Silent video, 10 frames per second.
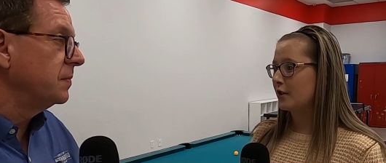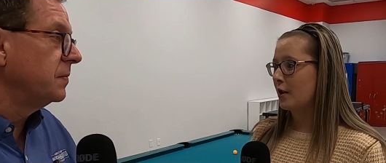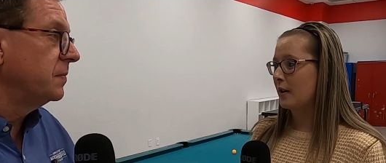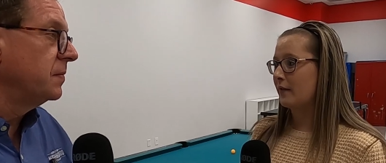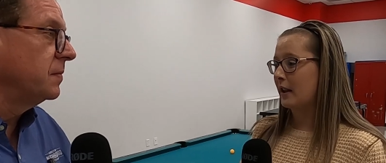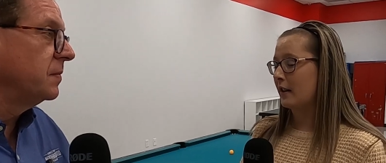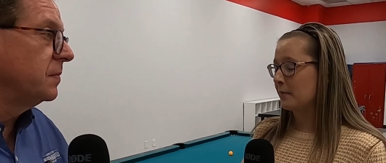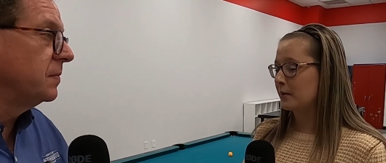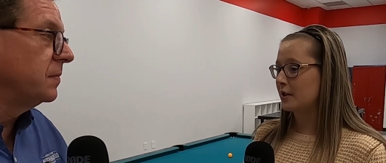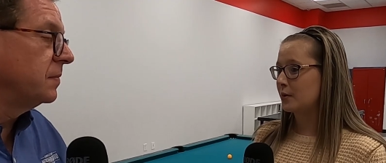Speaker 1: So, if they are
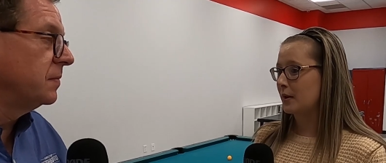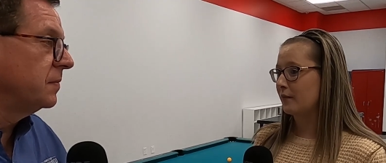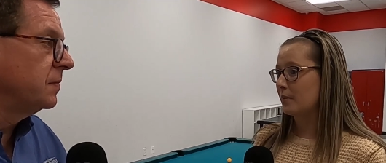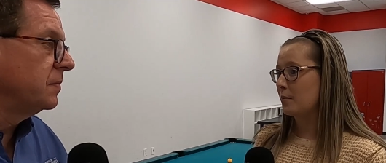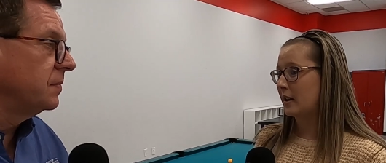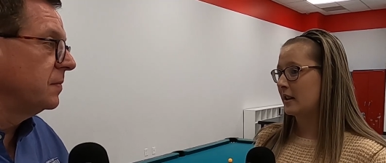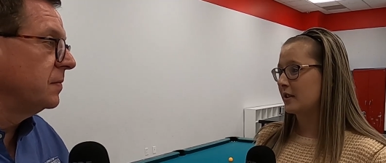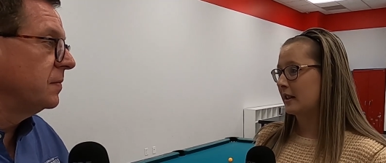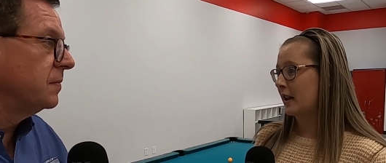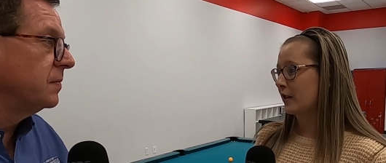able to swim from one end
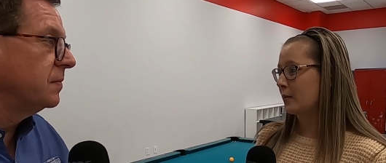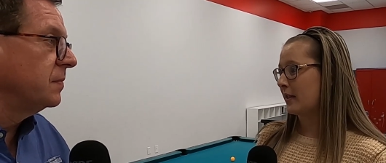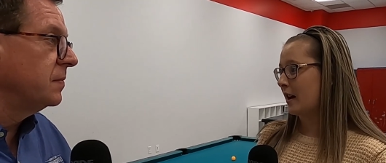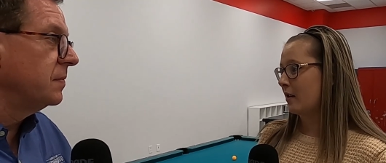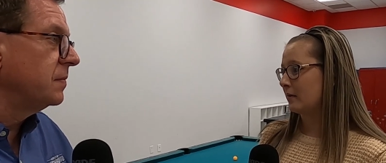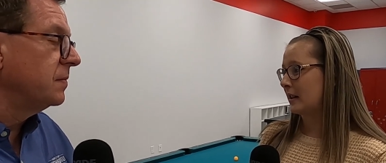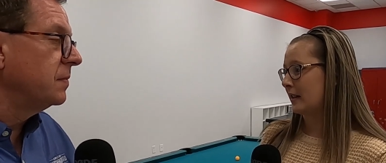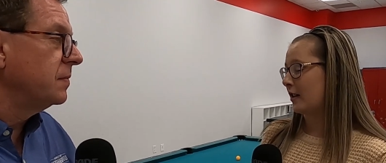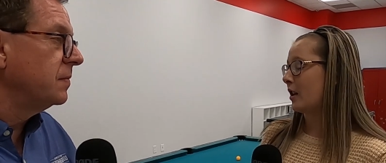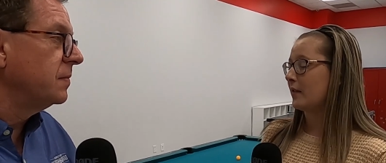to the other without
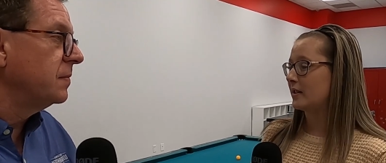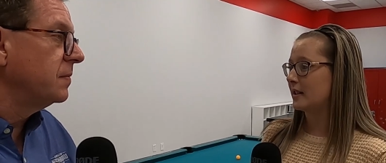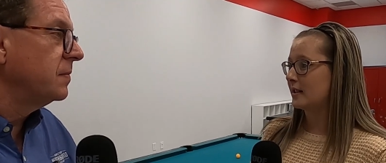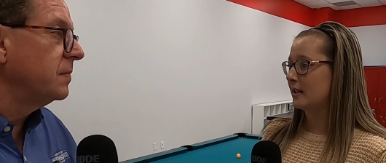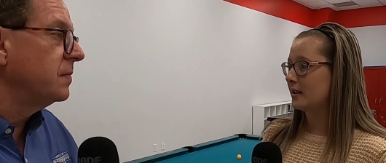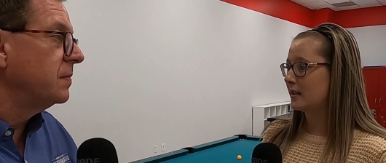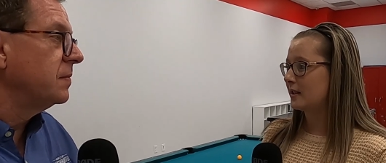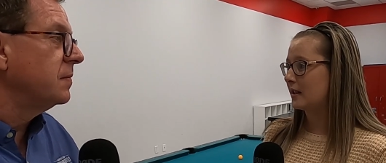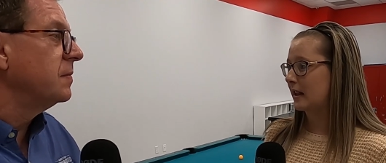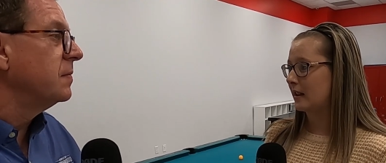needing a lot of
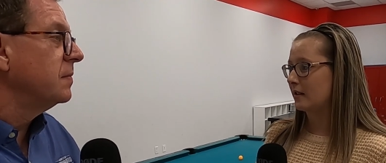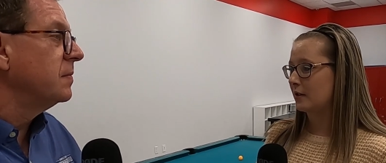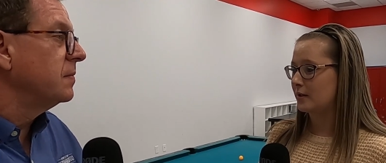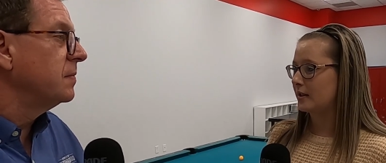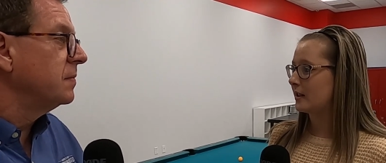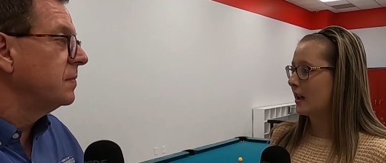assistance, they can use the